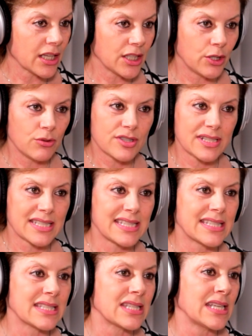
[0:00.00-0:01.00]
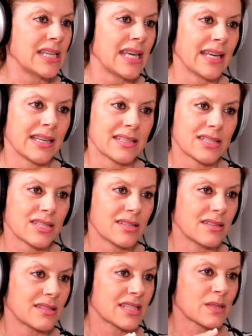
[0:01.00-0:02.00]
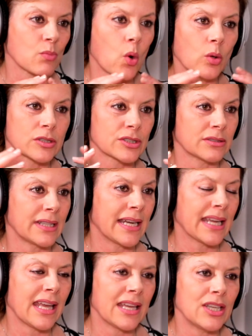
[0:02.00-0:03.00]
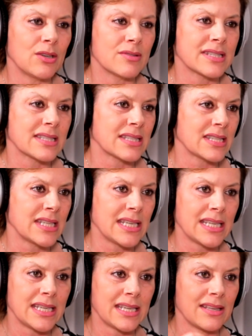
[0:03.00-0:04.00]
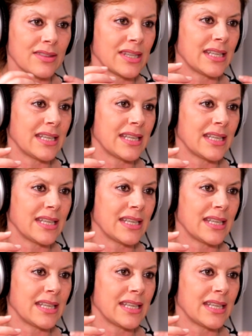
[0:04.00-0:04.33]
you just see it smoldering and you see